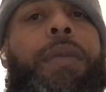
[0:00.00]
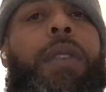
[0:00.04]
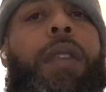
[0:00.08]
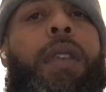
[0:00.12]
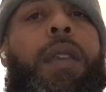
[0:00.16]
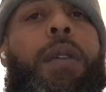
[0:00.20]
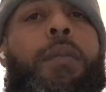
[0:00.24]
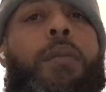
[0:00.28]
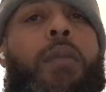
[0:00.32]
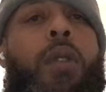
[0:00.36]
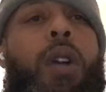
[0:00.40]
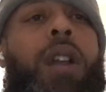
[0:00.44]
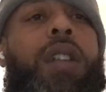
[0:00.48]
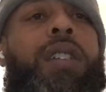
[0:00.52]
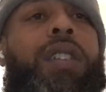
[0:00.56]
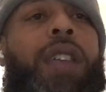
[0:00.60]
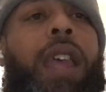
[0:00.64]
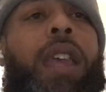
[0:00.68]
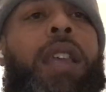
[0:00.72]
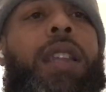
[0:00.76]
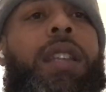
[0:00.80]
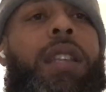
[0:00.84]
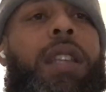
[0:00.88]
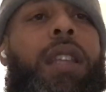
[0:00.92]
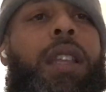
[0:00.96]

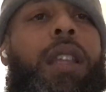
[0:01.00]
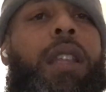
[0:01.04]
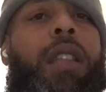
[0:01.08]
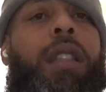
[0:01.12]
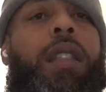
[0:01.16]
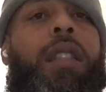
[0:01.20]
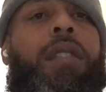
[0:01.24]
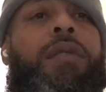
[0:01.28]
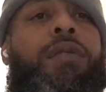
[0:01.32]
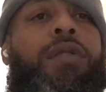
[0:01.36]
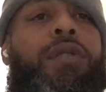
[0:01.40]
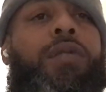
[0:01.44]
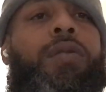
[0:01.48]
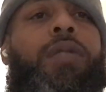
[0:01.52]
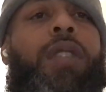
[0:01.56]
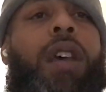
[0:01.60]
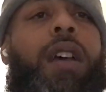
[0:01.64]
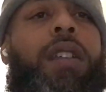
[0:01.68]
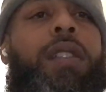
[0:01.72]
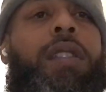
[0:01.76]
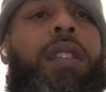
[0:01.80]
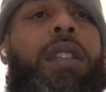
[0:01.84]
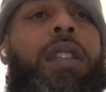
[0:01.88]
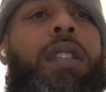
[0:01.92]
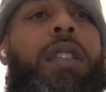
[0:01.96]
18th of
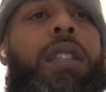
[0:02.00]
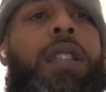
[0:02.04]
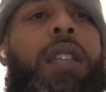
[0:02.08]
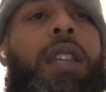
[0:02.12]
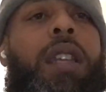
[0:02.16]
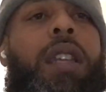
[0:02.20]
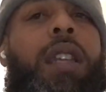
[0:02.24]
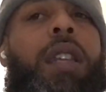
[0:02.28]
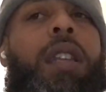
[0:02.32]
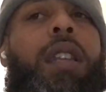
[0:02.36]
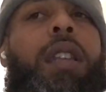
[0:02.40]
2010,